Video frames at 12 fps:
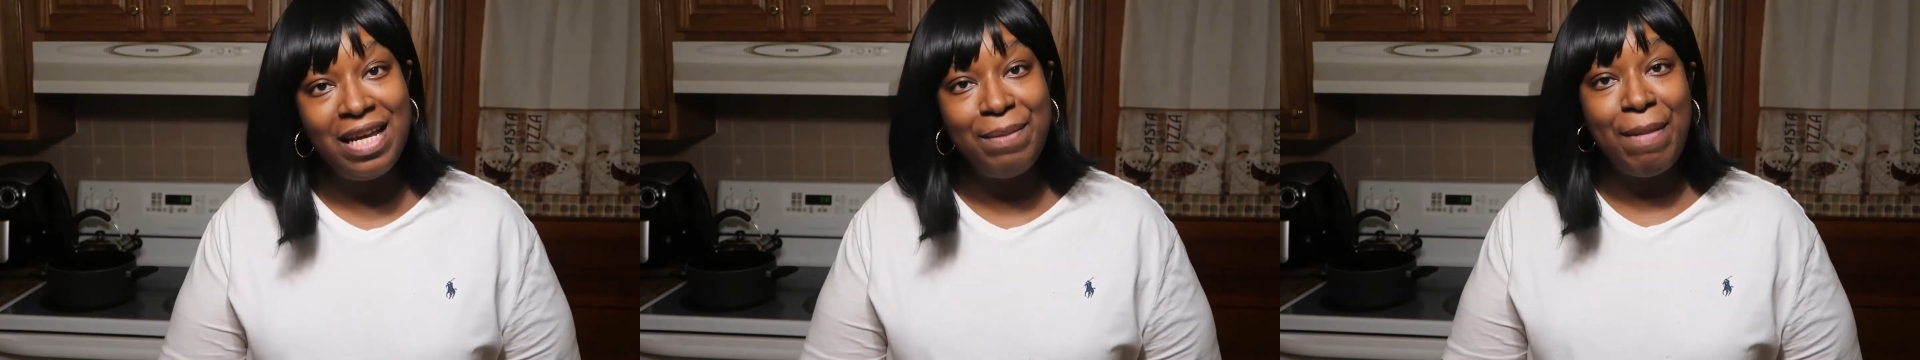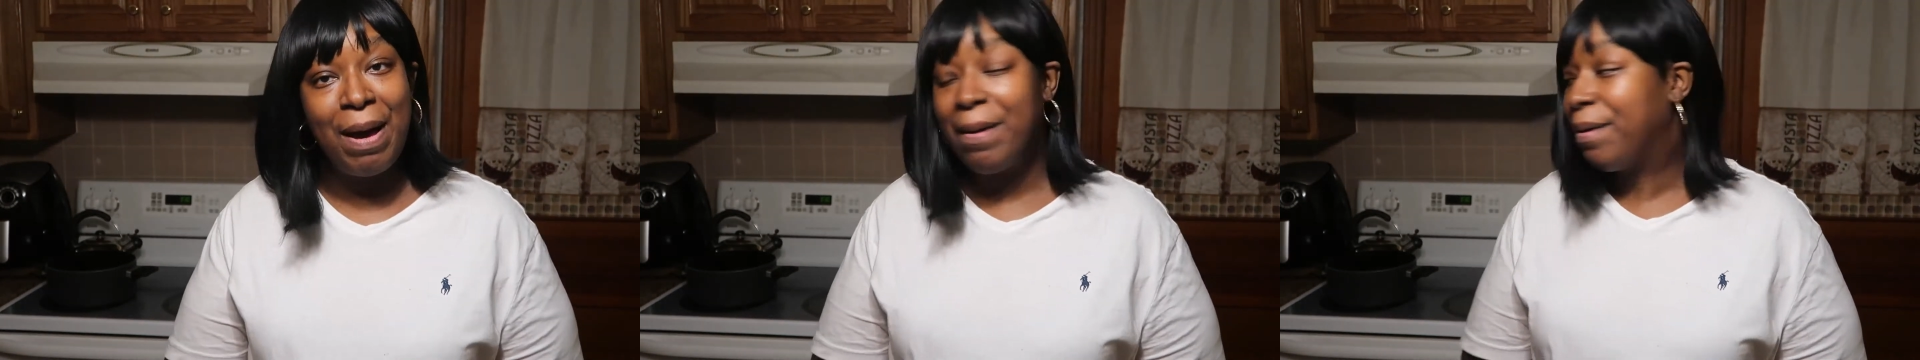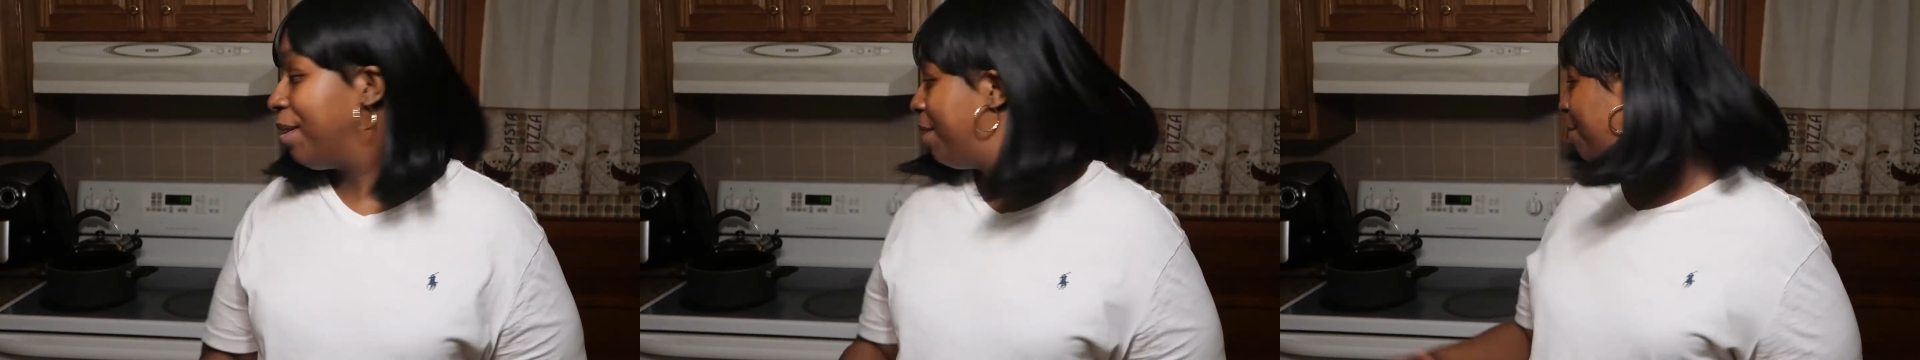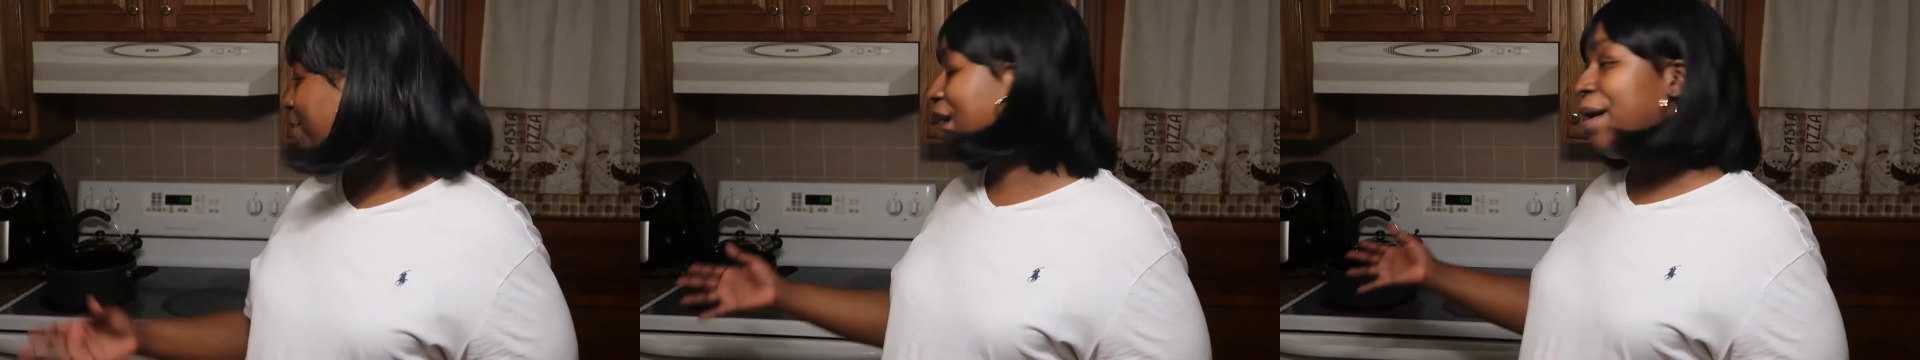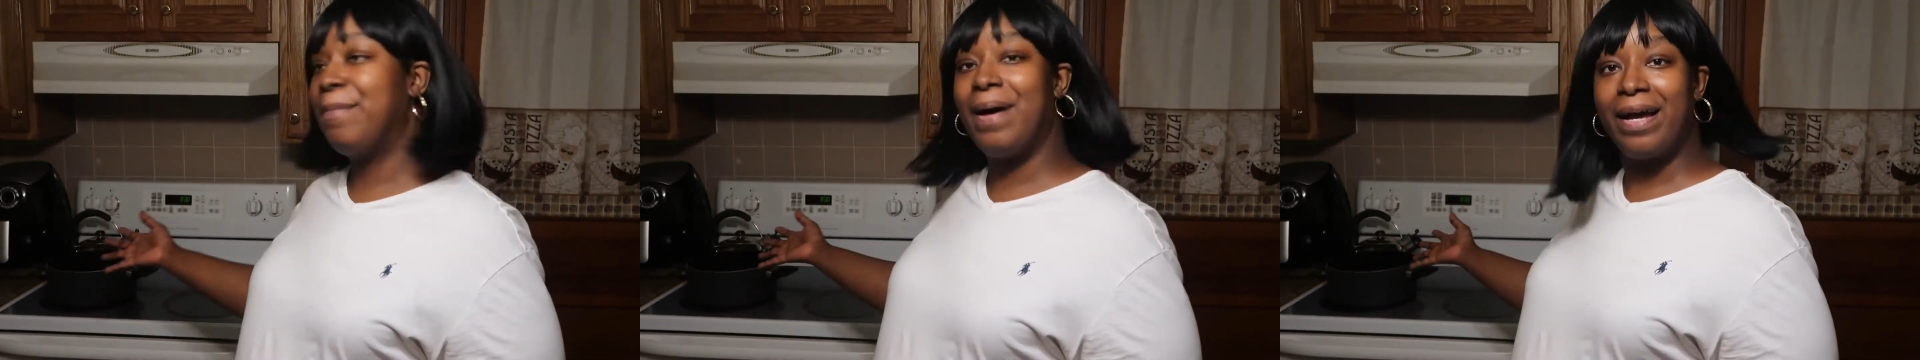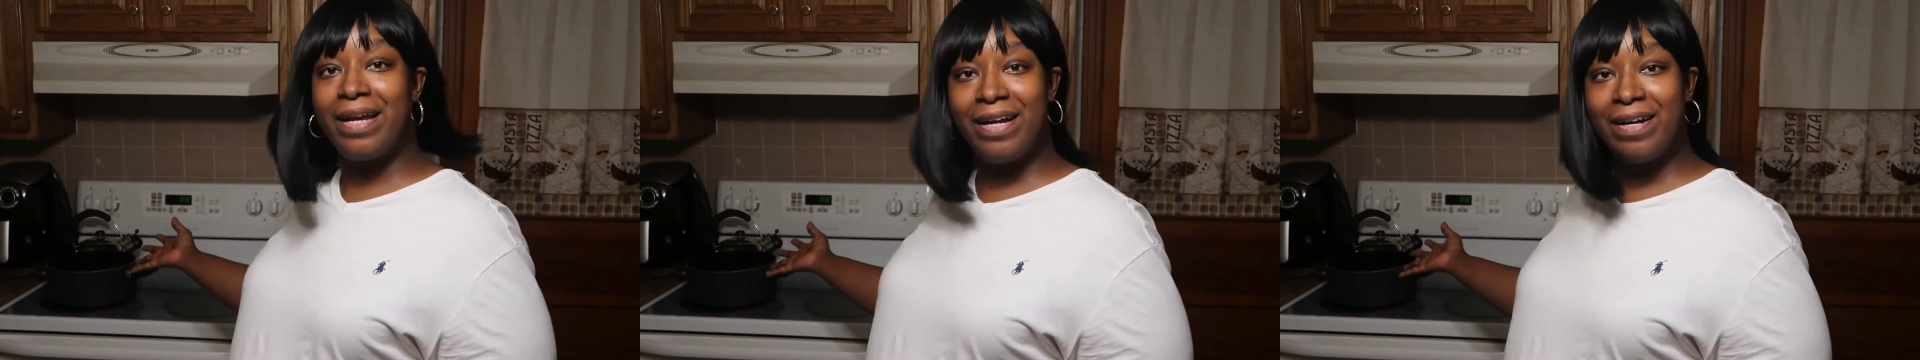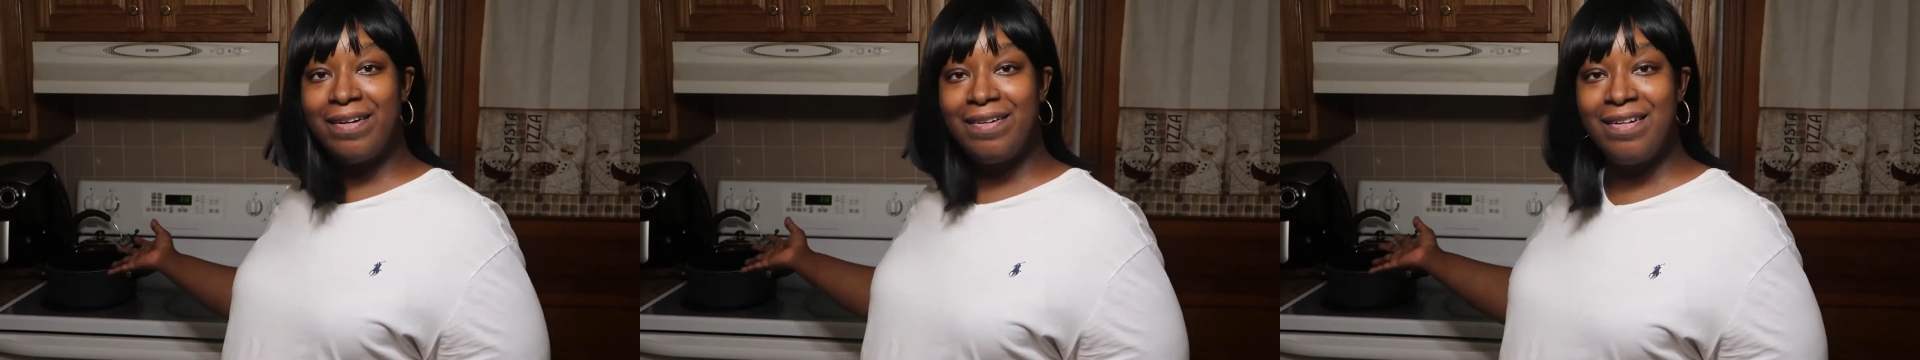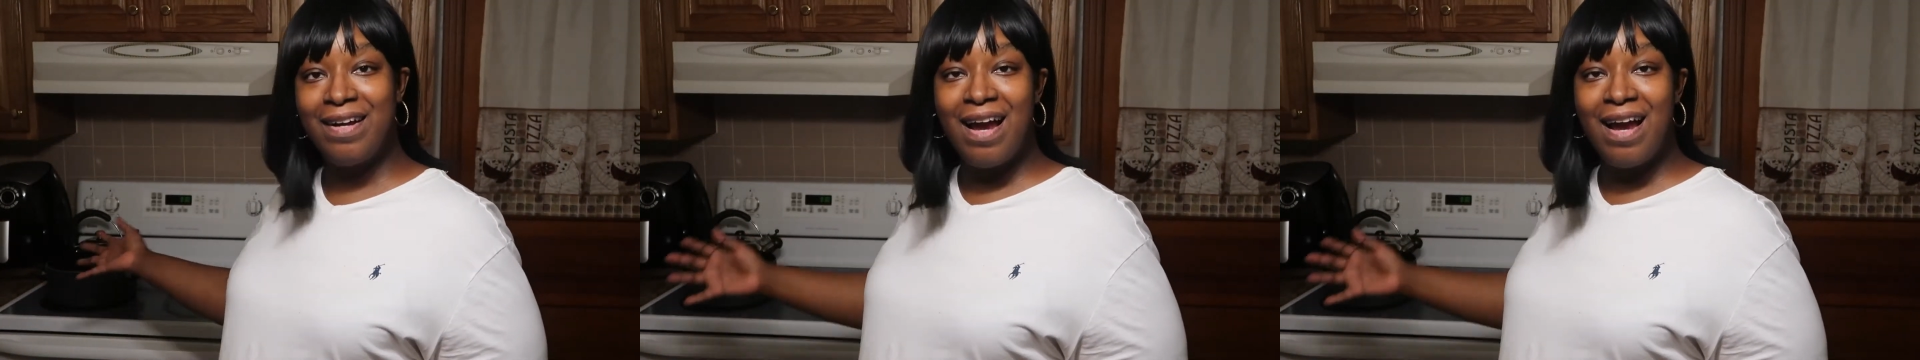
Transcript: in my pot back here.